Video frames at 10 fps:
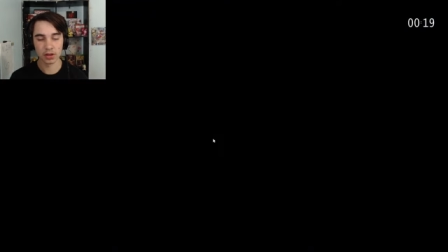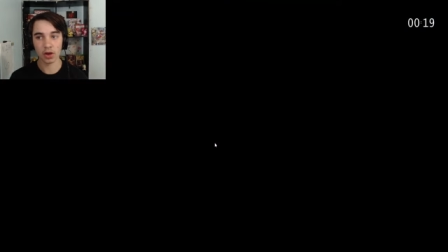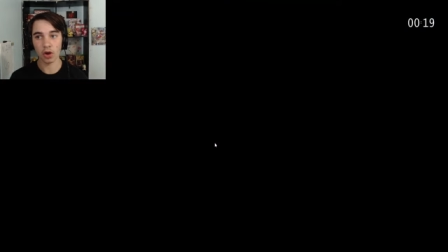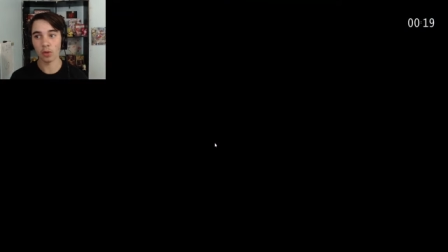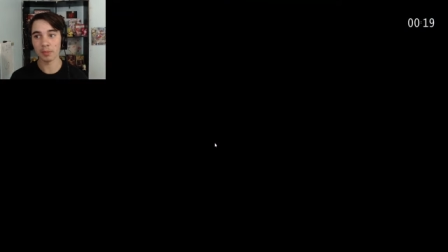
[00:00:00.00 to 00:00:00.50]

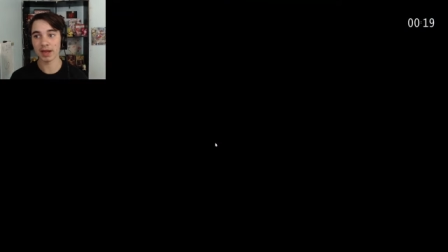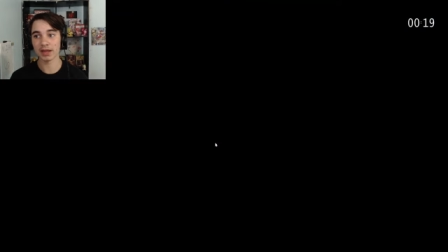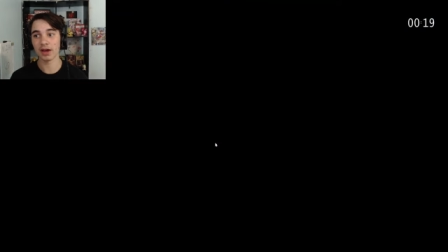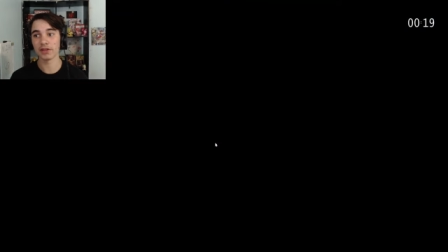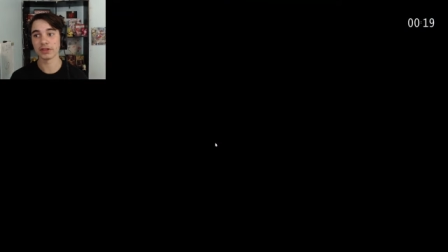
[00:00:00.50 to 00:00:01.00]
Oh my
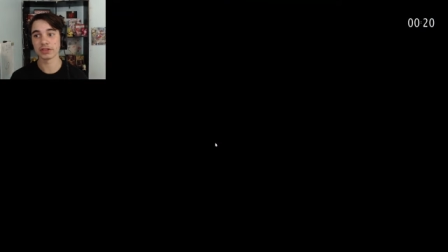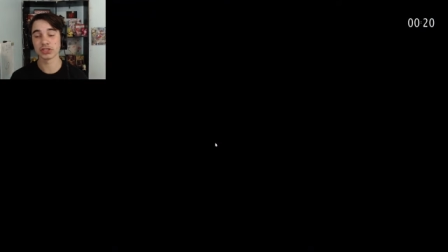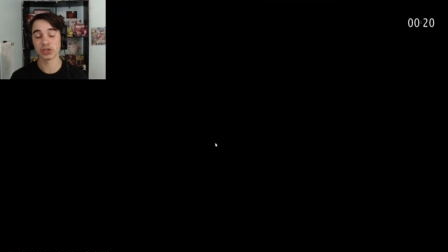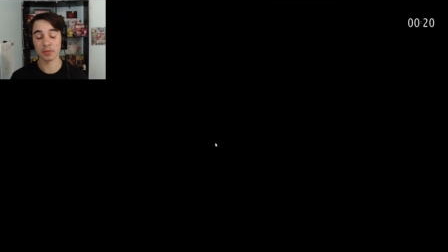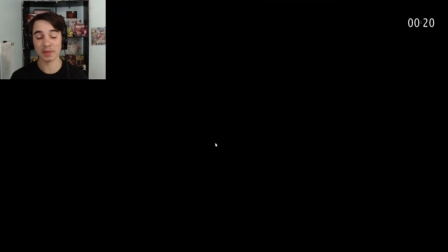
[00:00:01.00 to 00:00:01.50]
god, there's
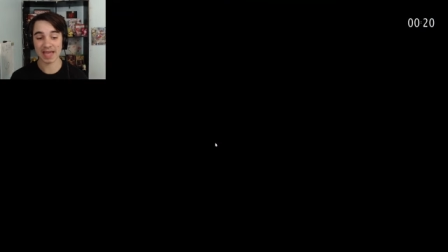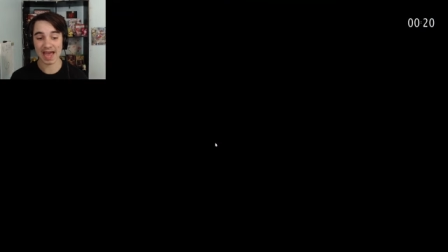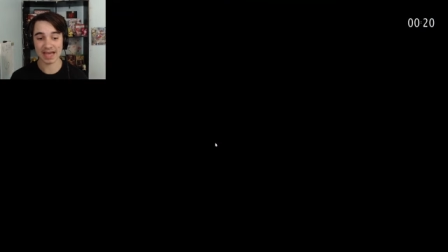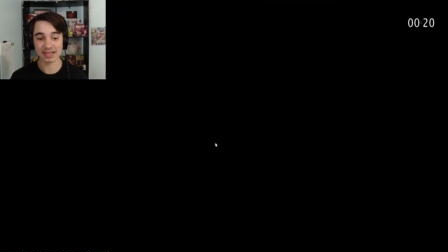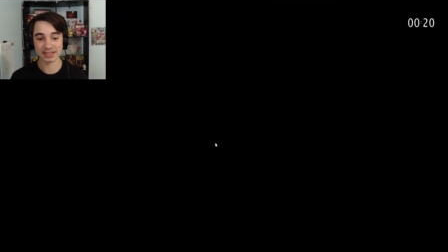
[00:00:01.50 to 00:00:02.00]
so many
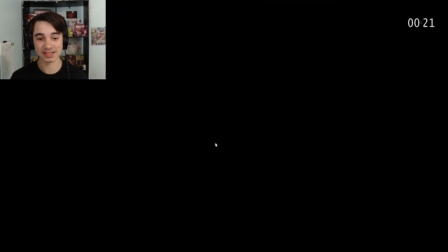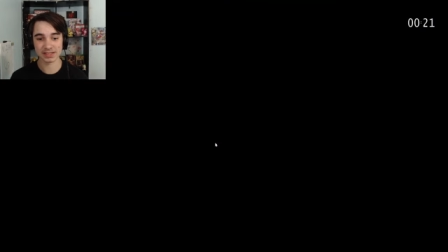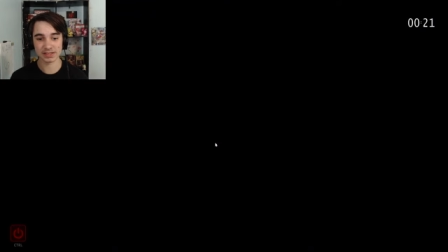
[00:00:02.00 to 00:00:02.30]
ads.